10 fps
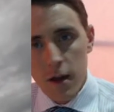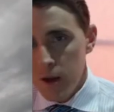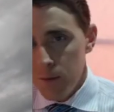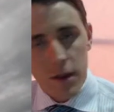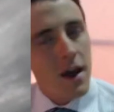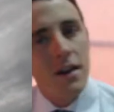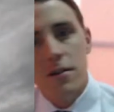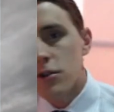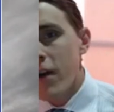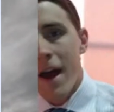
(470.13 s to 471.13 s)
but then
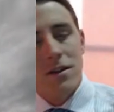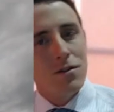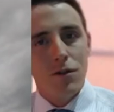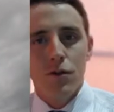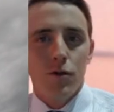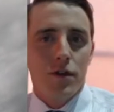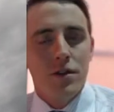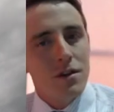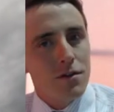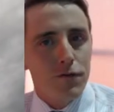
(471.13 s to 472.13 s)
it tracks to the north and
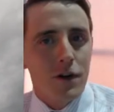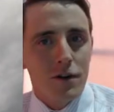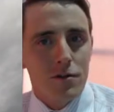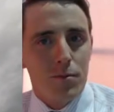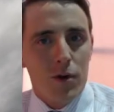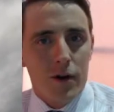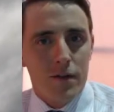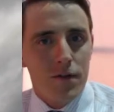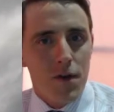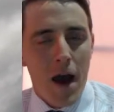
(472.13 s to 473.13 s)
east and falls
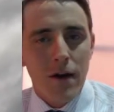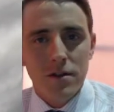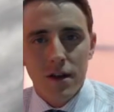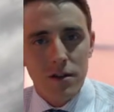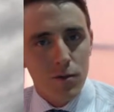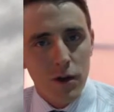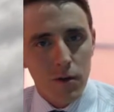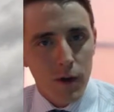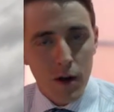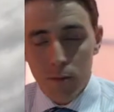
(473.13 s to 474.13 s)
apart. Outside of some wind
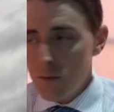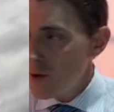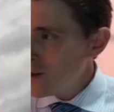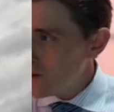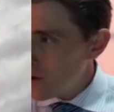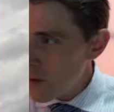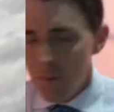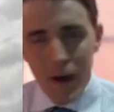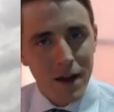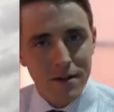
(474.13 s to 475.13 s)
and rain in Bermuda, no
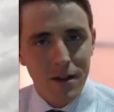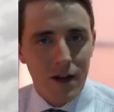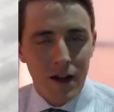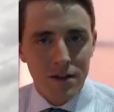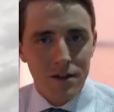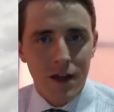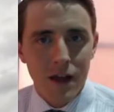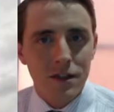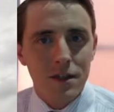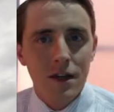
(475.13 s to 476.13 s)
impact to the United
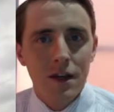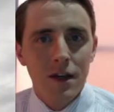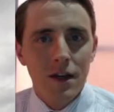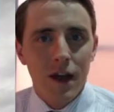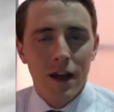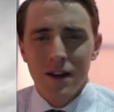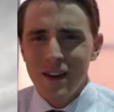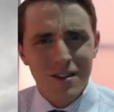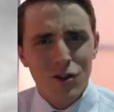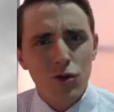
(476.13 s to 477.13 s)
States, and
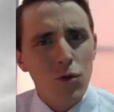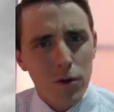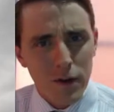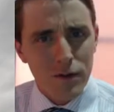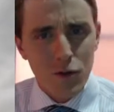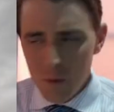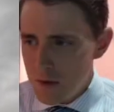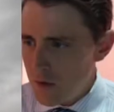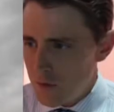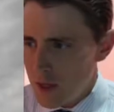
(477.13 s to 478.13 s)
it's a short-lived storm,
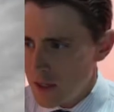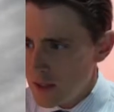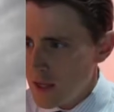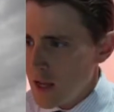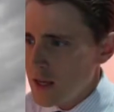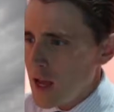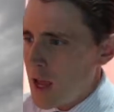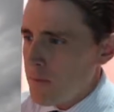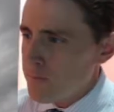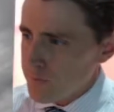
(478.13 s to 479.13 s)
even if it does take a
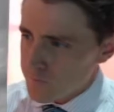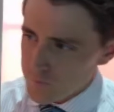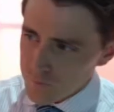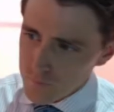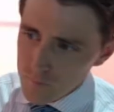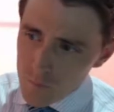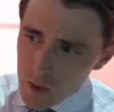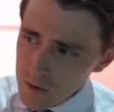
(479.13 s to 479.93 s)
name. The